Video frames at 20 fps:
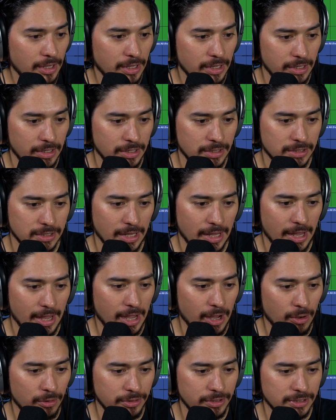is
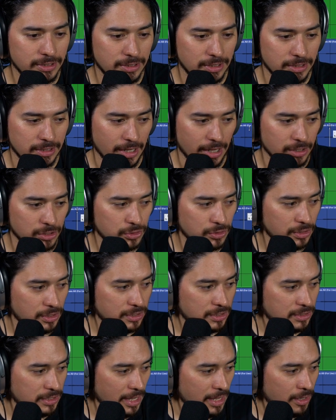how does this actually
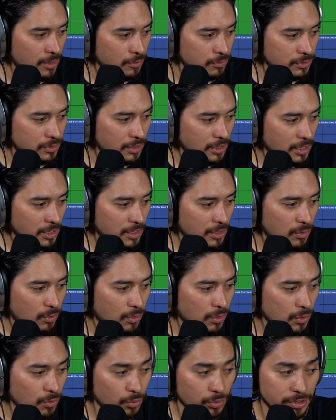sound,
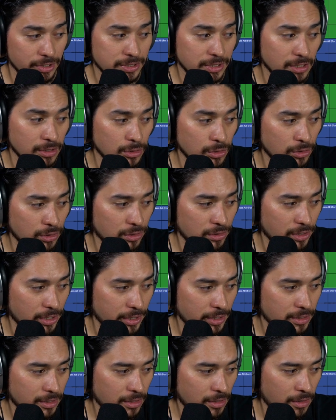or what does it look
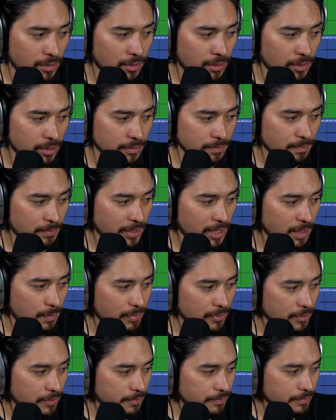like on
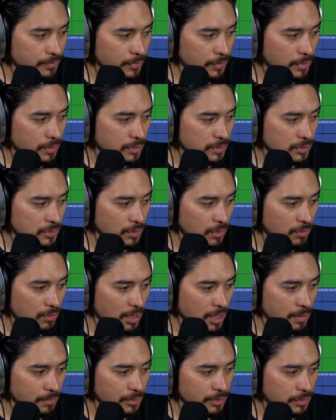paper? So
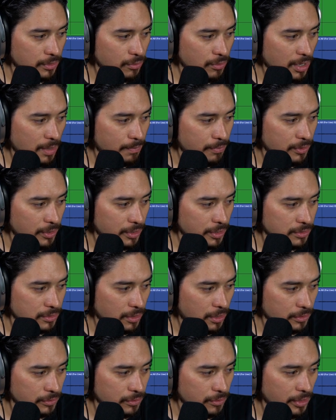I'm going to grab Plugin
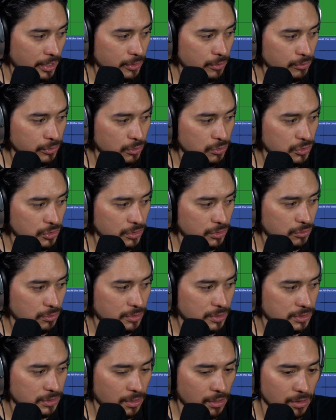Doctor. I don't usually do
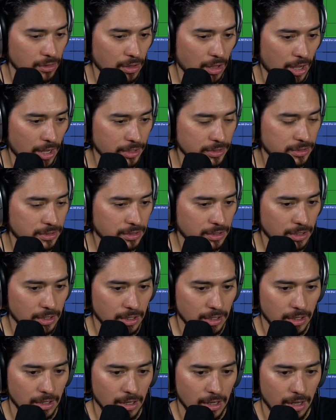this a lot
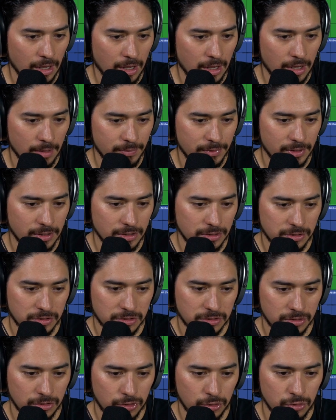
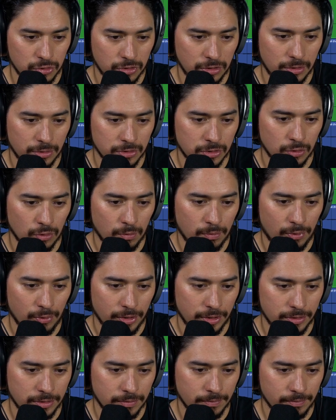because usually there's no
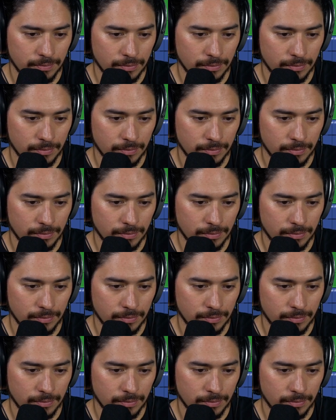point.